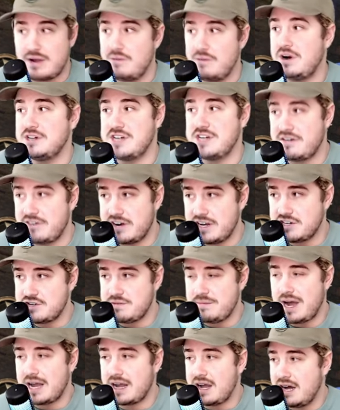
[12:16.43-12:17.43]
can watch every inch
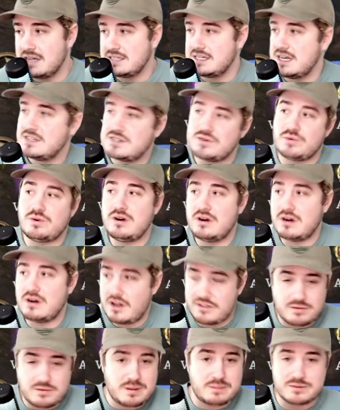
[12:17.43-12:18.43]
of my content or
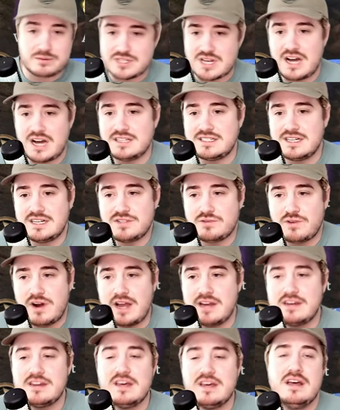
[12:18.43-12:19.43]
other people's content,
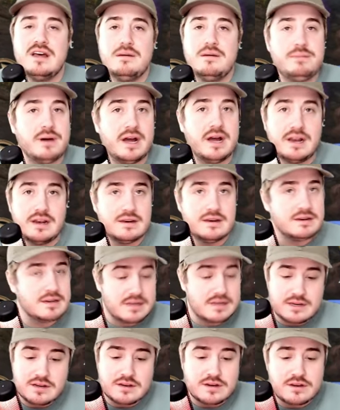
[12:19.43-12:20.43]
right? But
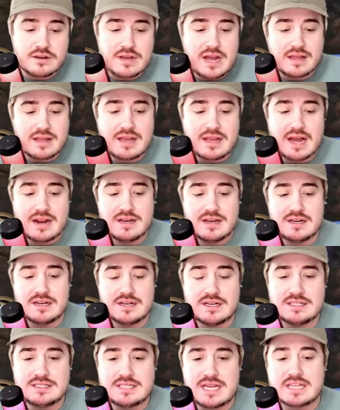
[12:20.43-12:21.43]
you, you got you got
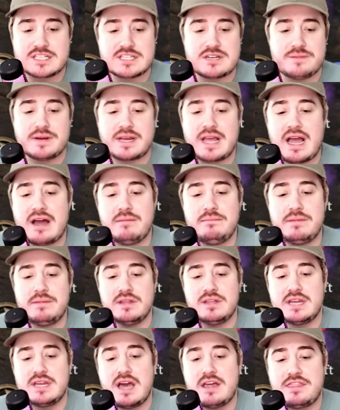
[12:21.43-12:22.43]
to take some
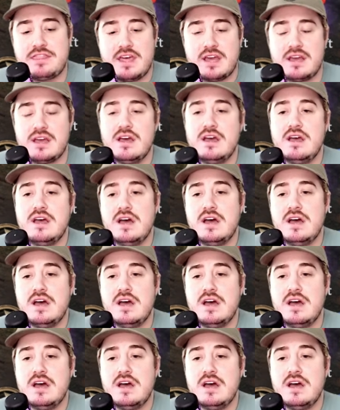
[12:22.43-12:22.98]
accountability, I think.